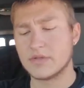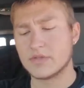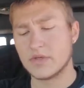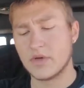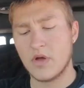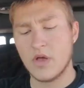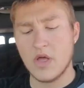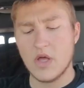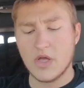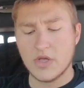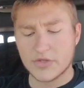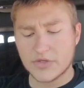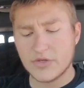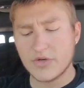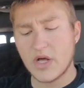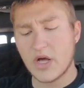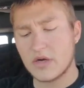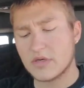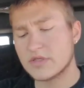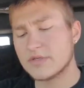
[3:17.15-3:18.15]
So
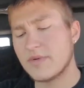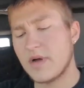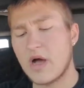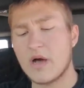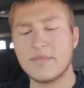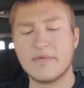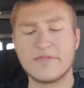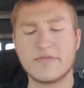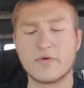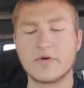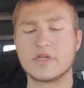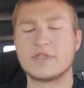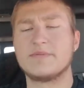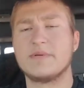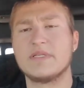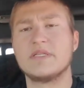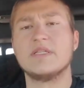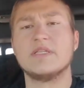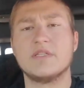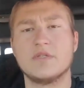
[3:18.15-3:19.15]
$2 a mile before
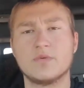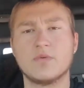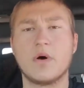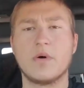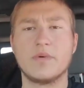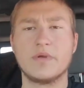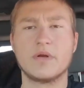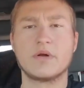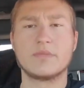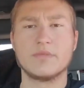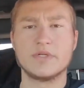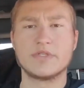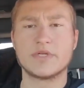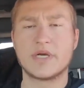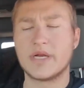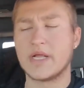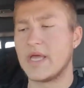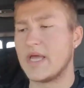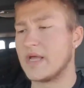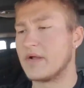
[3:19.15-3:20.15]
expenses is what we normally
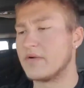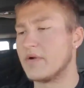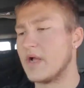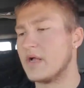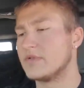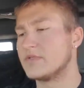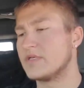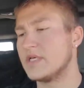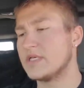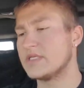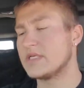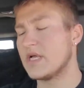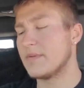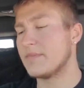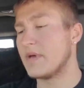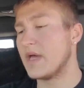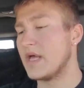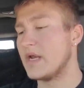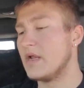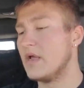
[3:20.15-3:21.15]
try to hang around. So that's not
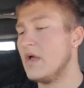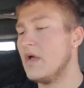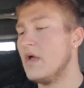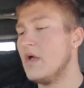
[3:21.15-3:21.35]
bad.